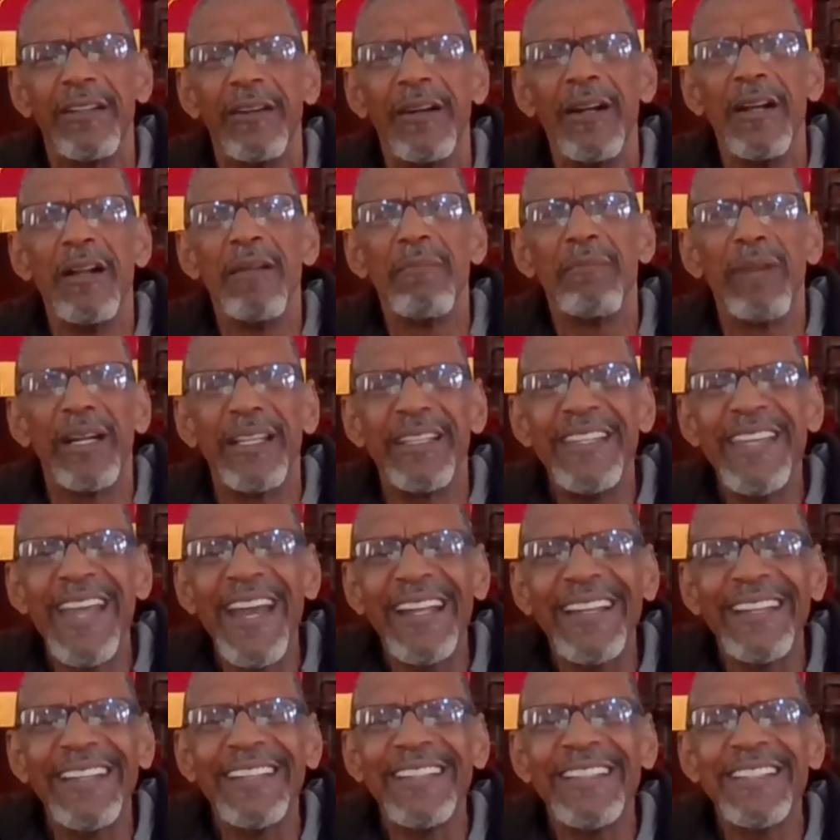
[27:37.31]
But yet, in
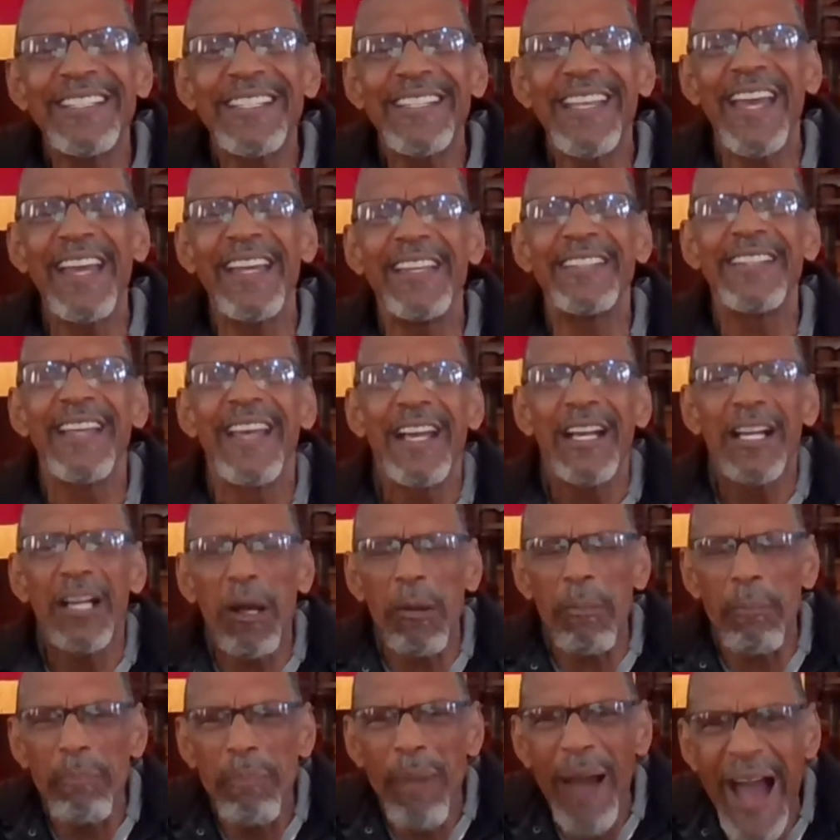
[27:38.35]
this case,
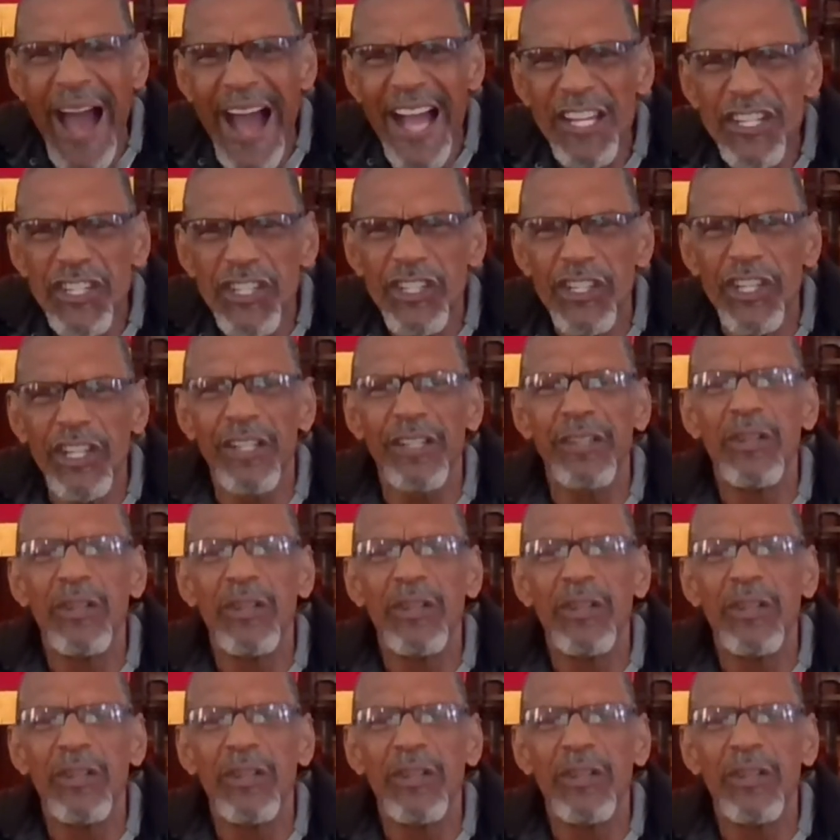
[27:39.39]
compassion